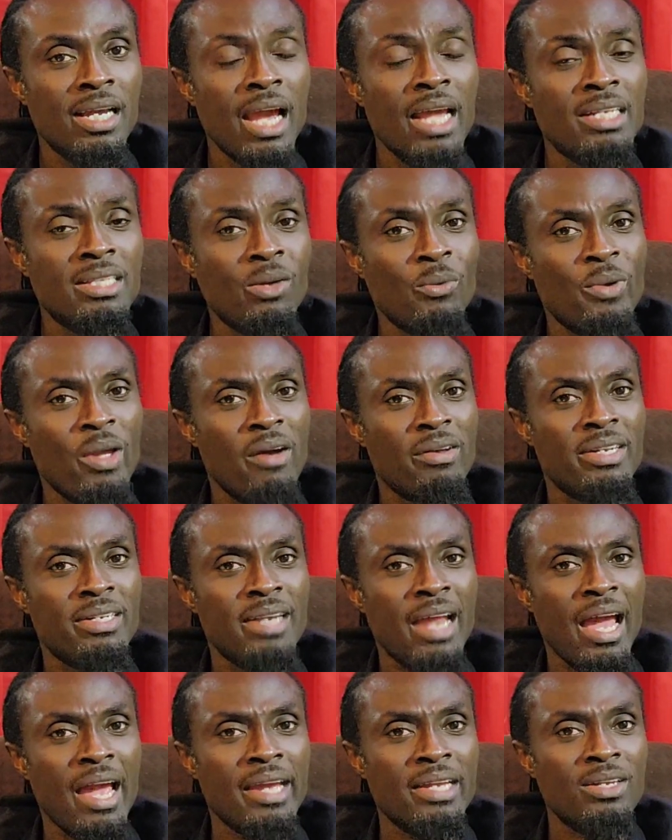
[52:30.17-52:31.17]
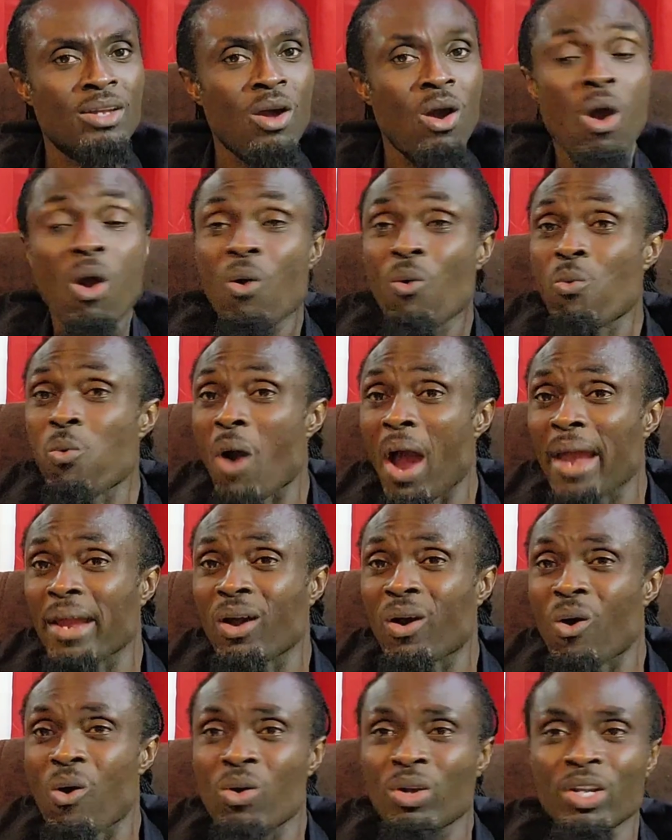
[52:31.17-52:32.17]
And that we are denied. Why
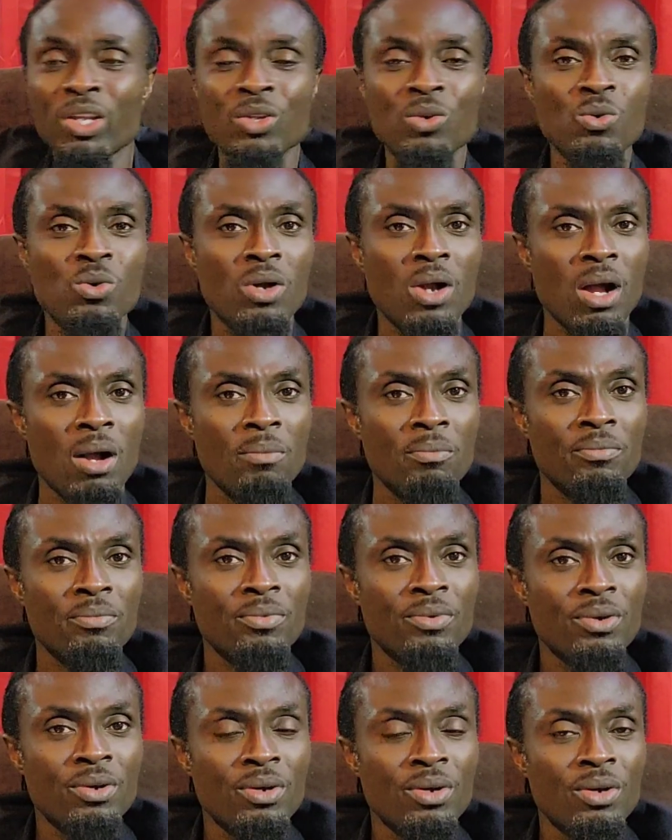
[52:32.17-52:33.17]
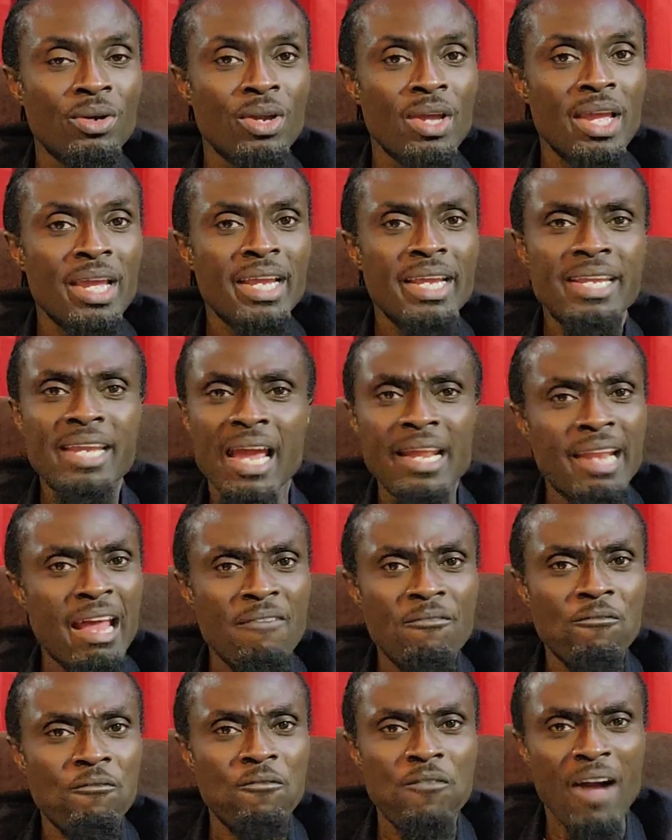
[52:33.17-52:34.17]
only you come? Can I
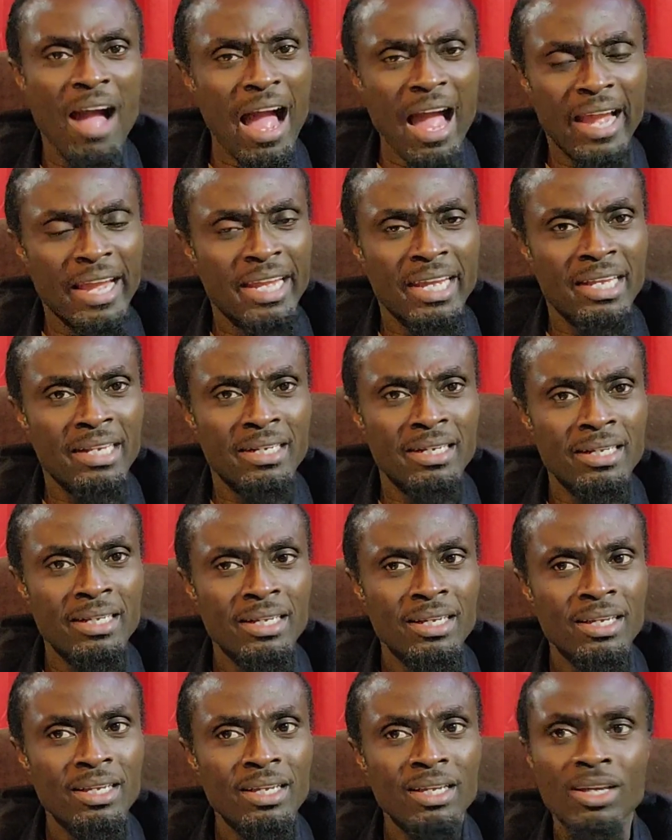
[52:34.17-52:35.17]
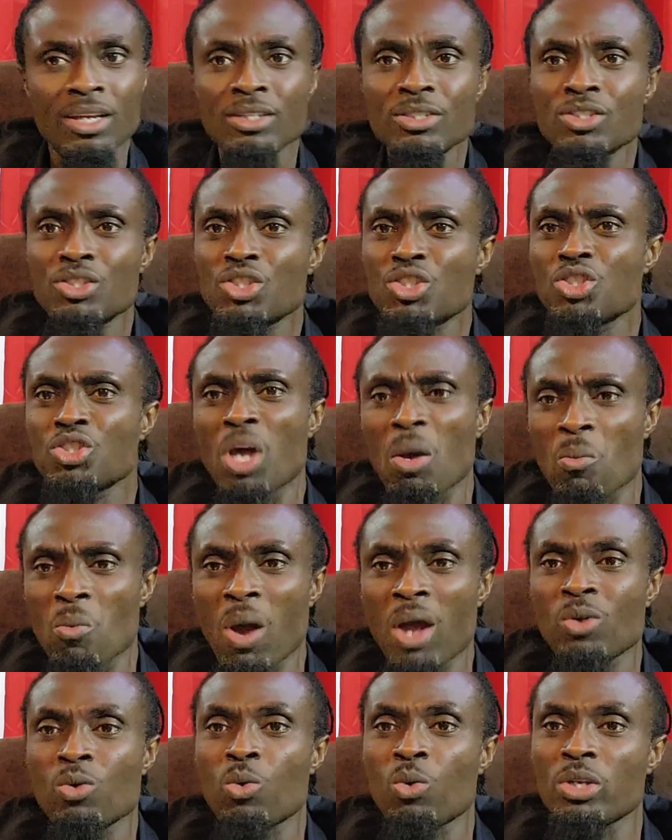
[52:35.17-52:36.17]
find
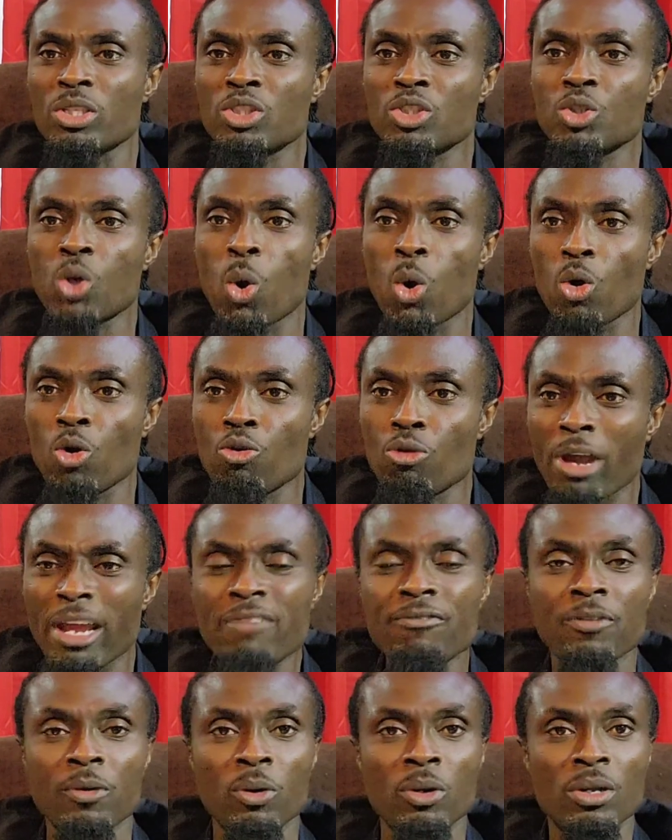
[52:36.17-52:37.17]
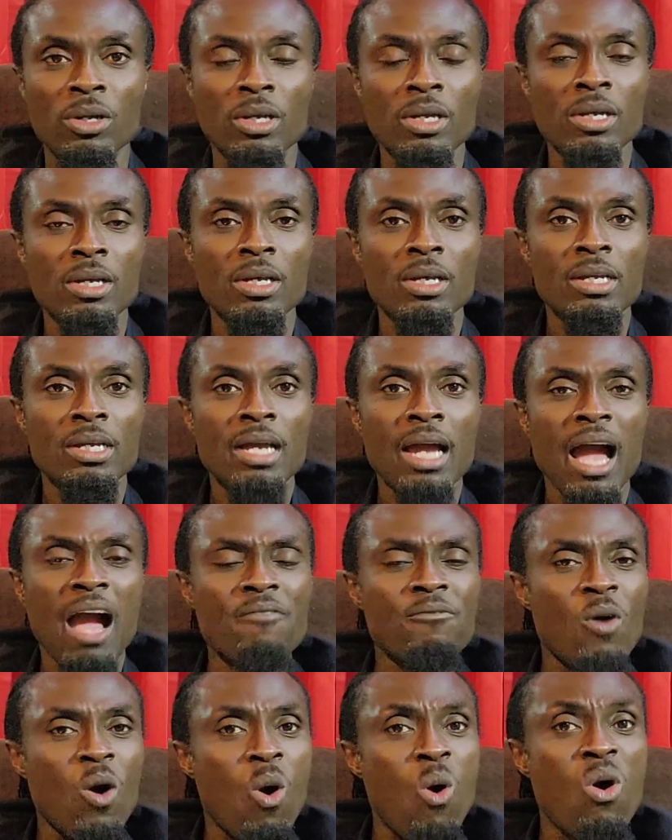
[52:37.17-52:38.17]
someone who is so grateful
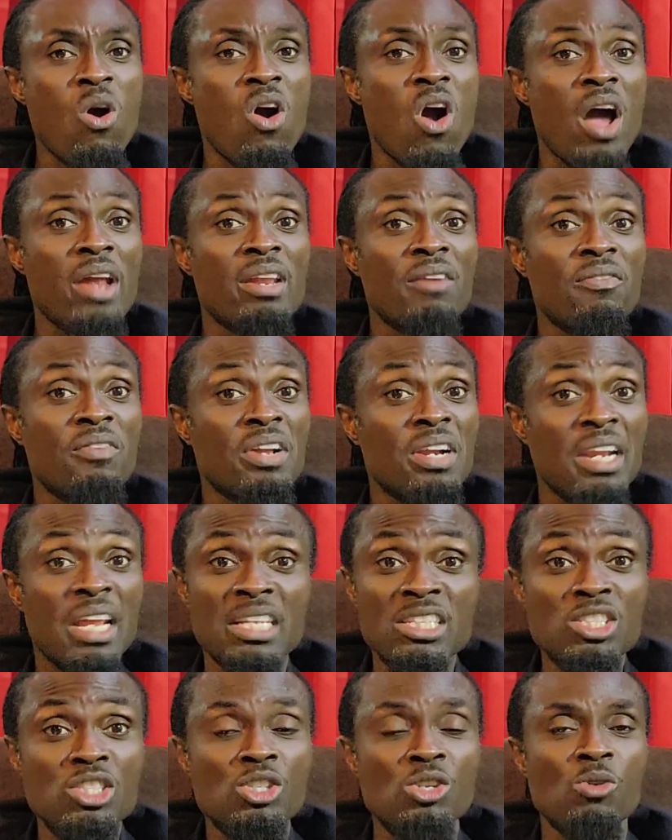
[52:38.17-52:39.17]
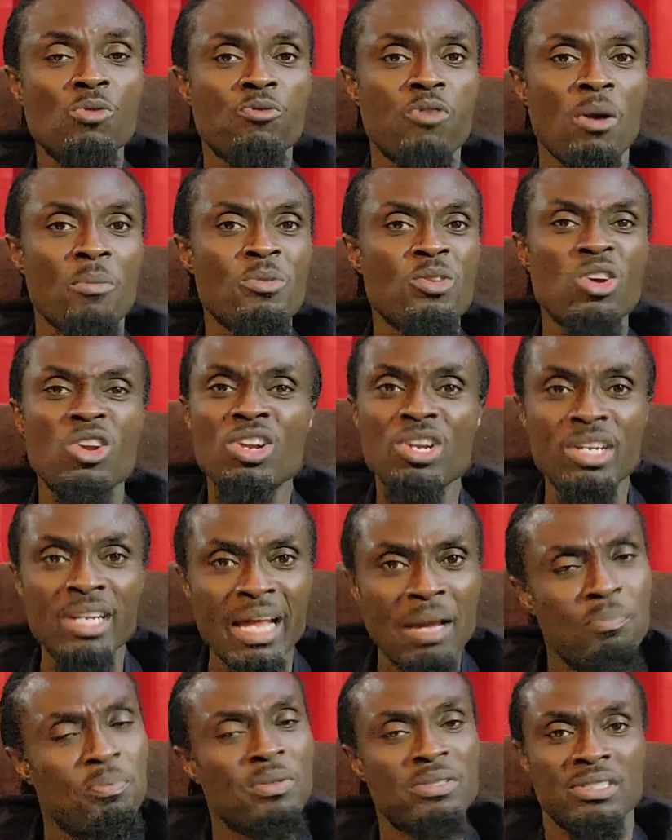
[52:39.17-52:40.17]
of, oh God, have cleansed you from your
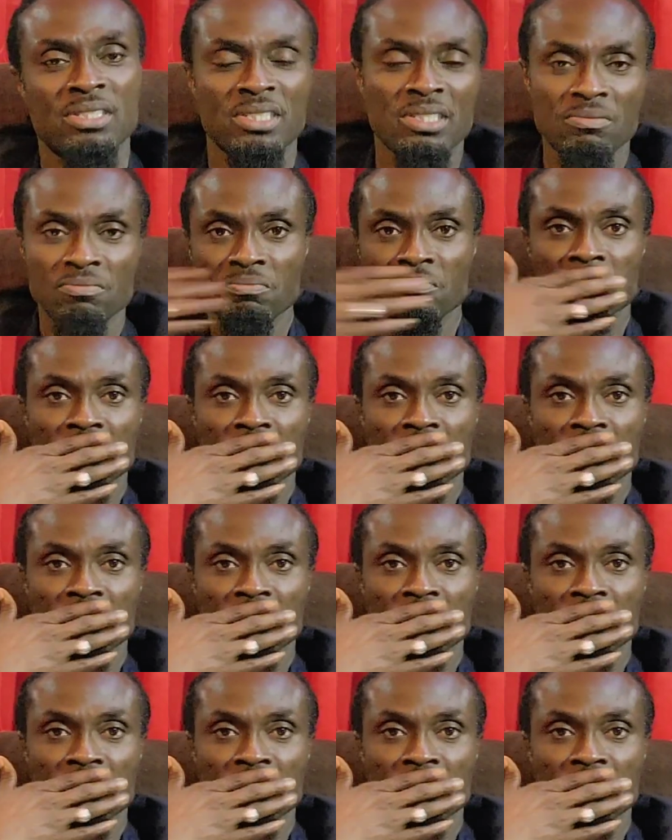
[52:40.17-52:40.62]
leprosy.